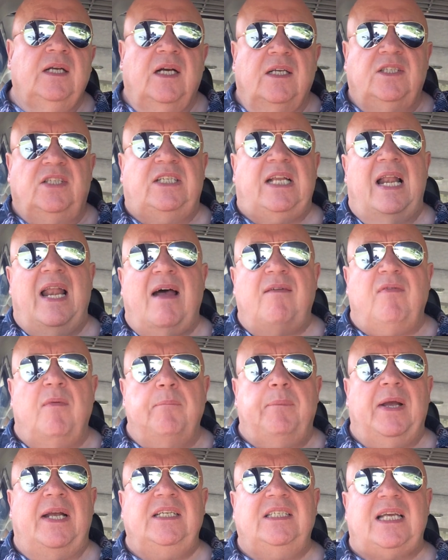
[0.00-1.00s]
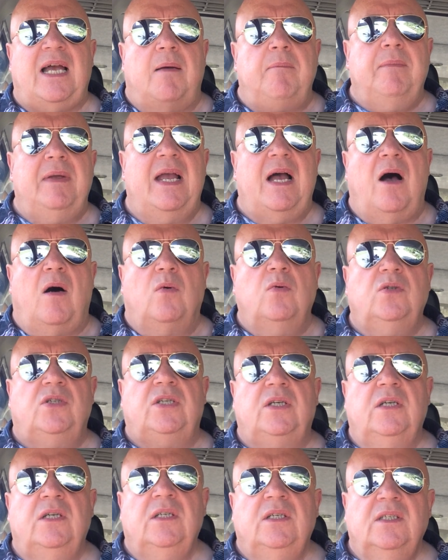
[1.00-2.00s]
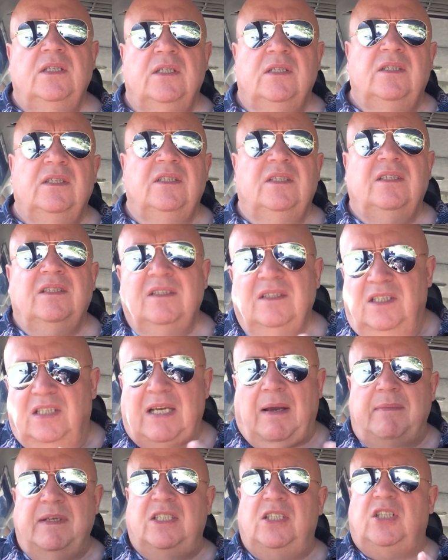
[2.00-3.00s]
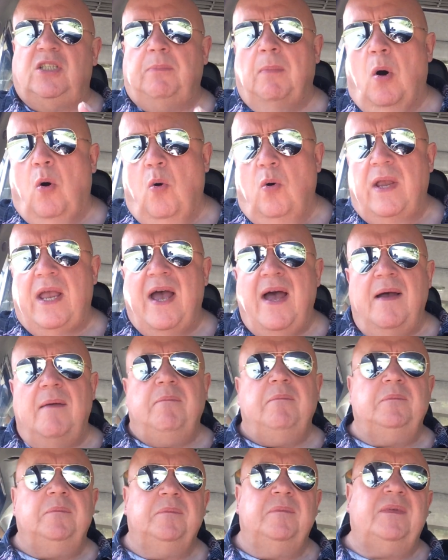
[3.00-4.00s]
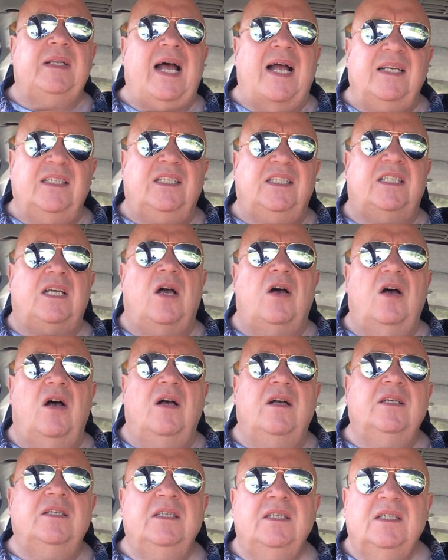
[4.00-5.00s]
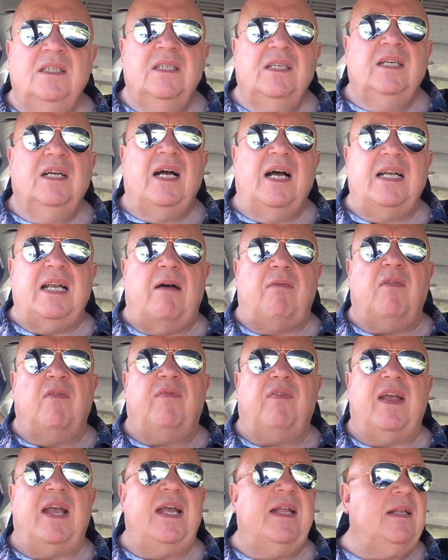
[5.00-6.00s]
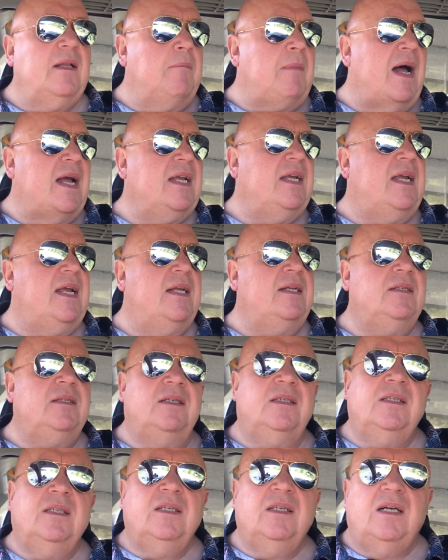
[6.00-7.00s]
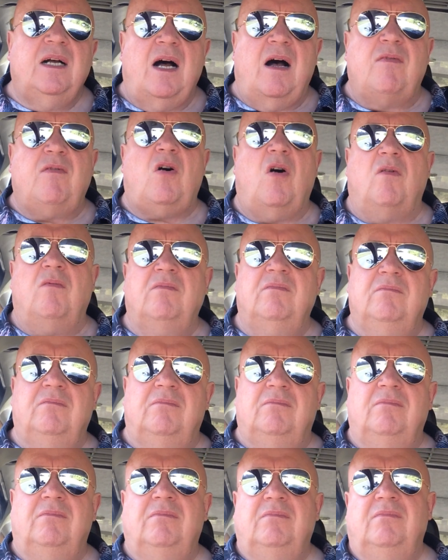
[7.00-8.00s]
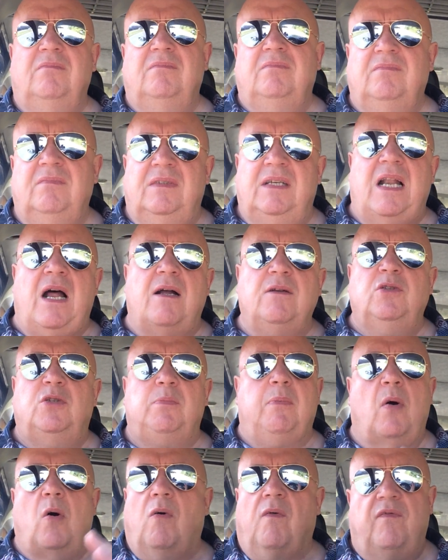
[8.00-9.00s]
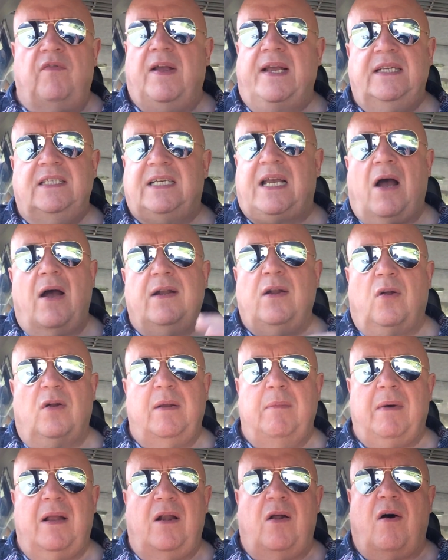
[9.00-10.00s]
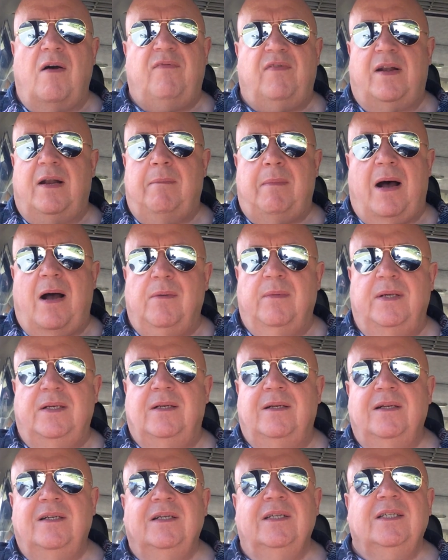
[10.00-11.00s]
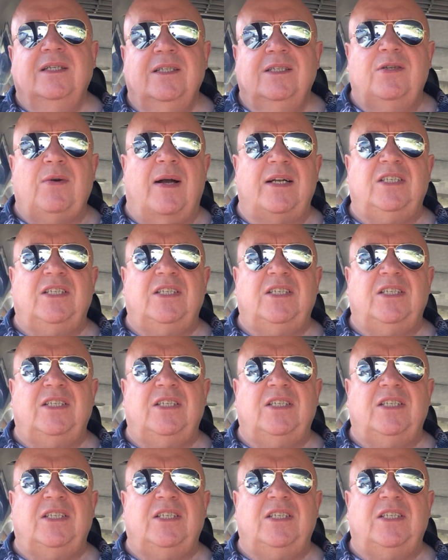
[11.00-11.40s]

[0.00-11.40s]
I still haven't picked up my old something small yet. That's another thing in the making. I've got loads more things going on in my life at the moment to